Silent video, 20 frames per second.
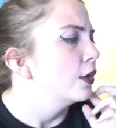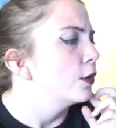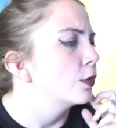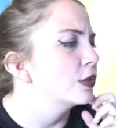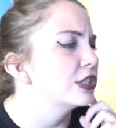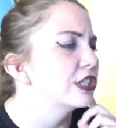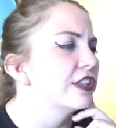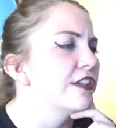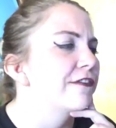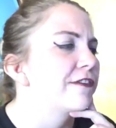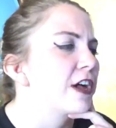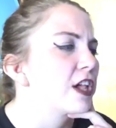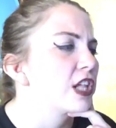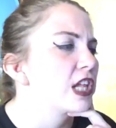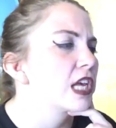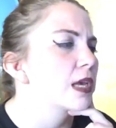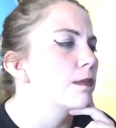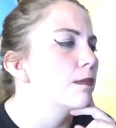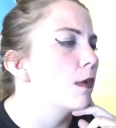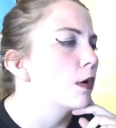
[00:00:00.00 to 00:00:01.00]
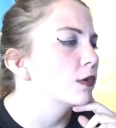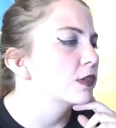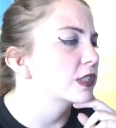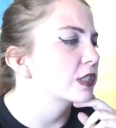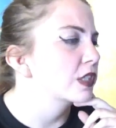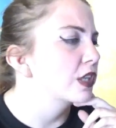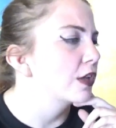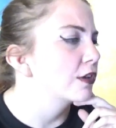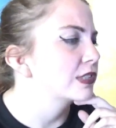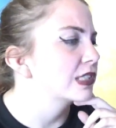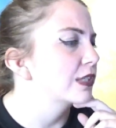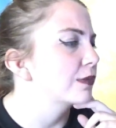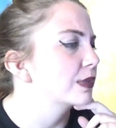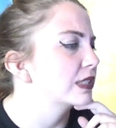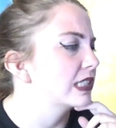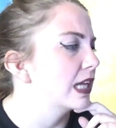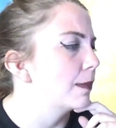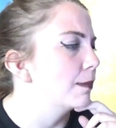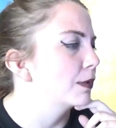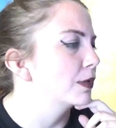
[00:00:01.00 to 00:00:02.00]
Which of the following most closely
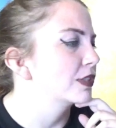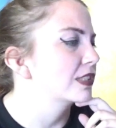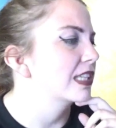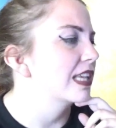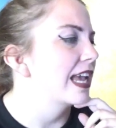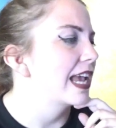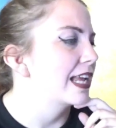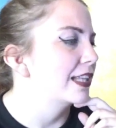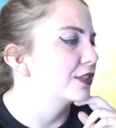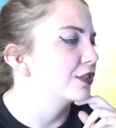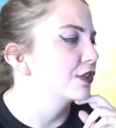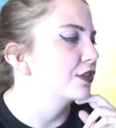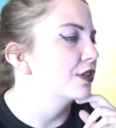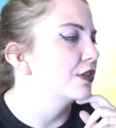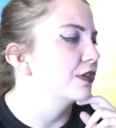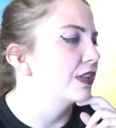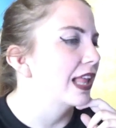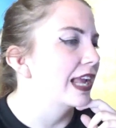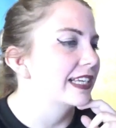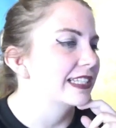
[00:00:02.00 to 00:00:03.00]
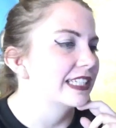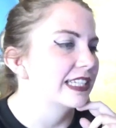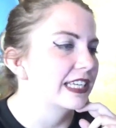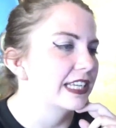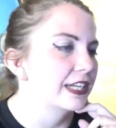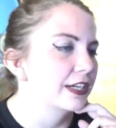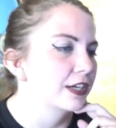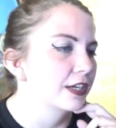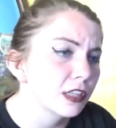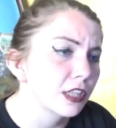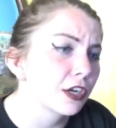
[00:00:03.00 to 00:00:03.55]
resembles the answer you'd like to hear?